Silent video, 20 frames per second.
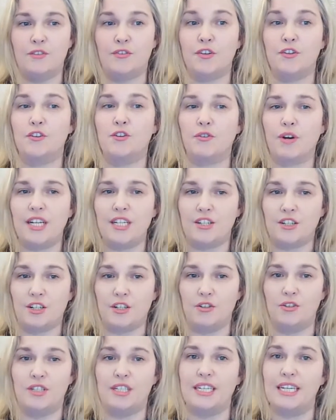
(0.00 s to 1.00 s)
for the greater
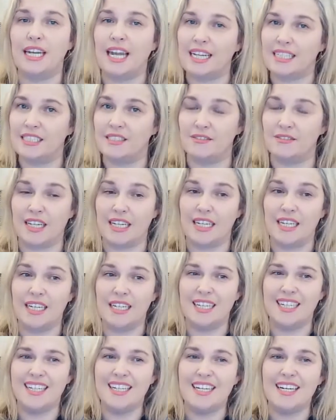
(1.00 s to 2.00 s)
good collectively.
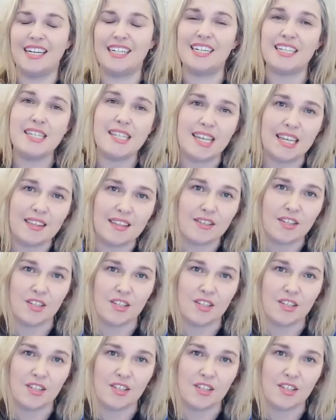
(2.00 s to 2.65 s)
And I say